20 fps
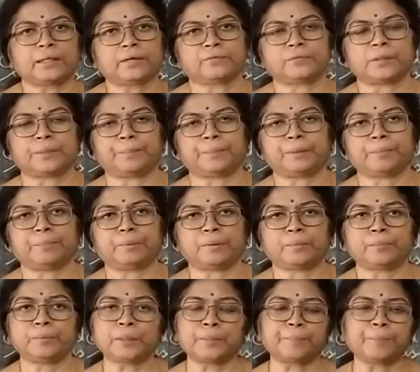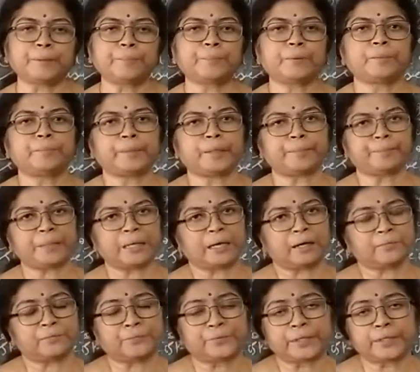of the people. The people may be
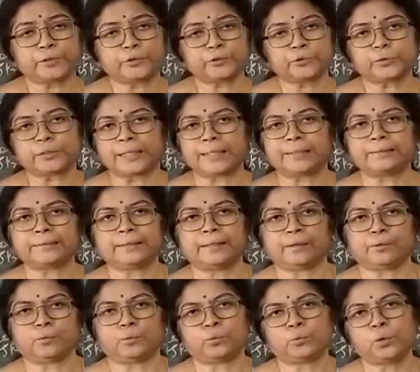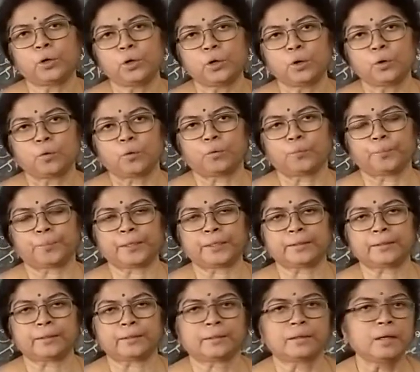afraid to tell their own
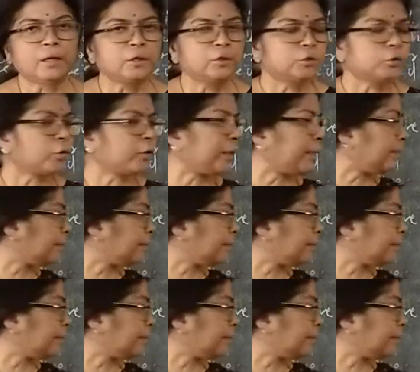opinion. So in